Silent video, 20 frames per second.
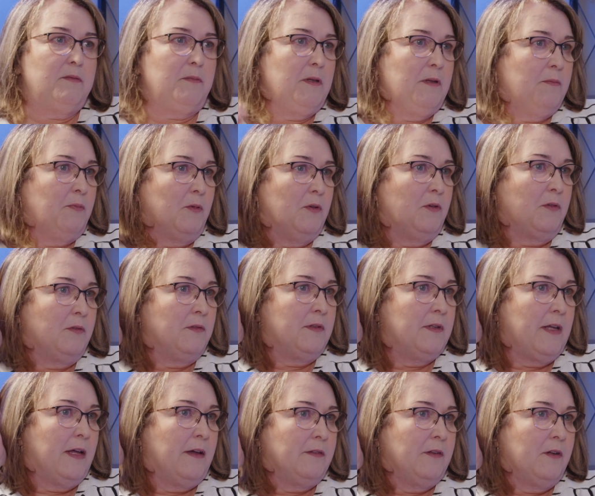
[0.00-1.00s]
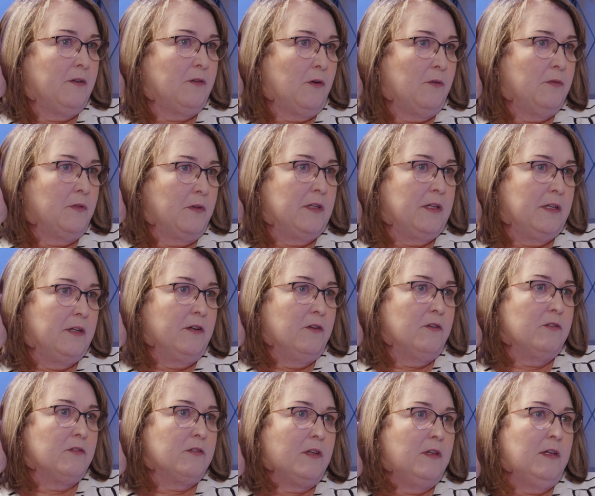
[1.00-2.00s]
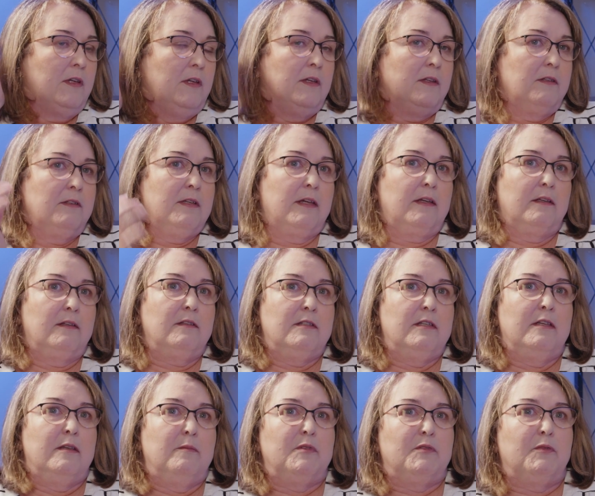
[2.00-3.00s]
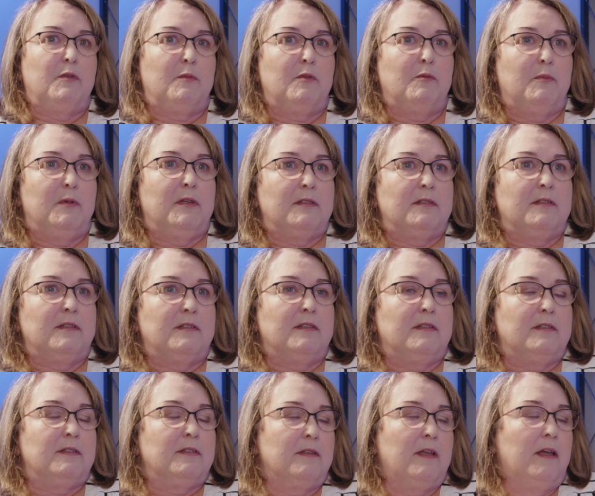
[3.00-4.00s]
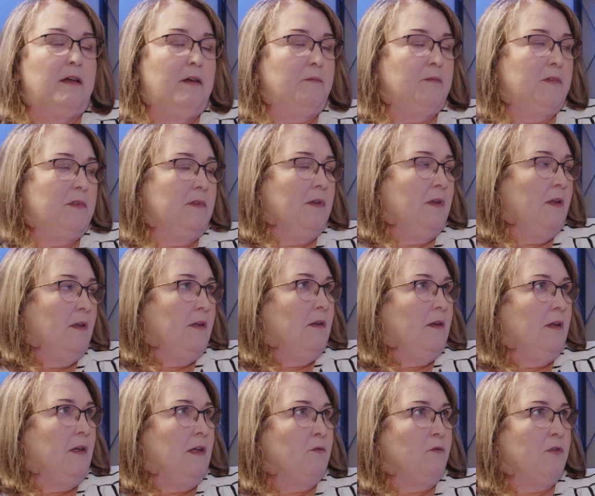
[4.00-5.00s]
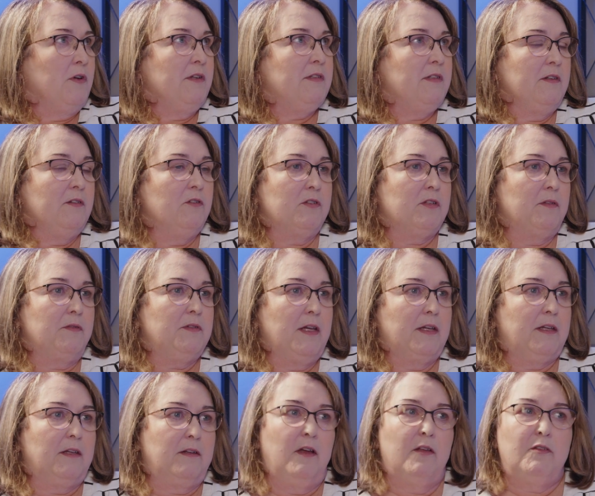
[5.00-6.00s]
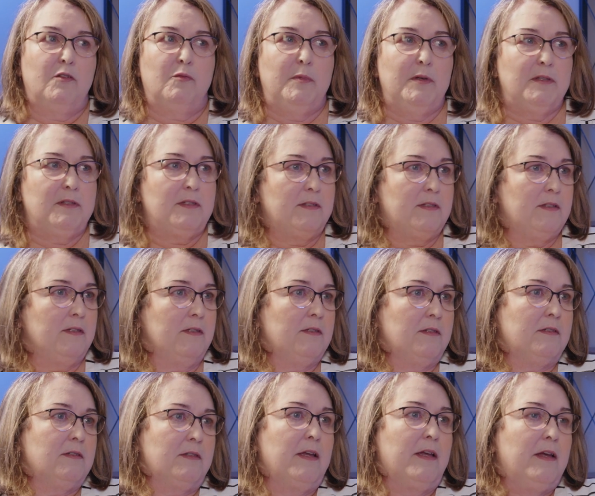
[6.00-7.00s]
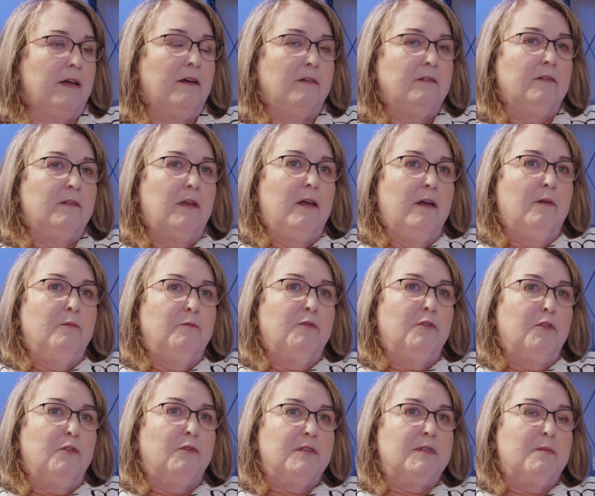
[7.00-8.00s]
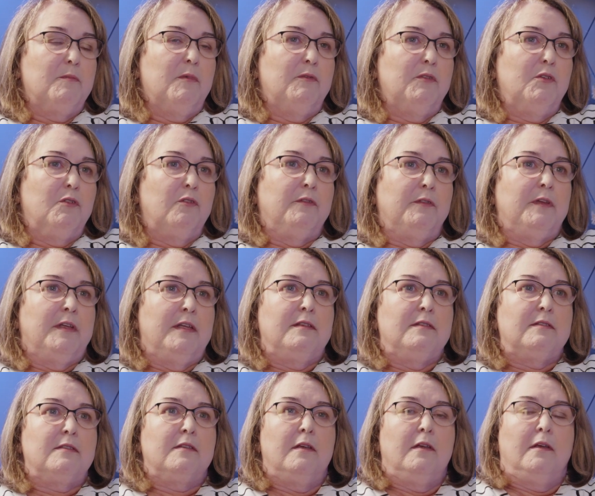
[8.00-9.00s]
people down there over the years taken teams from the businesses um, in recent years, I've taken other businesses down mm um, for some of your events,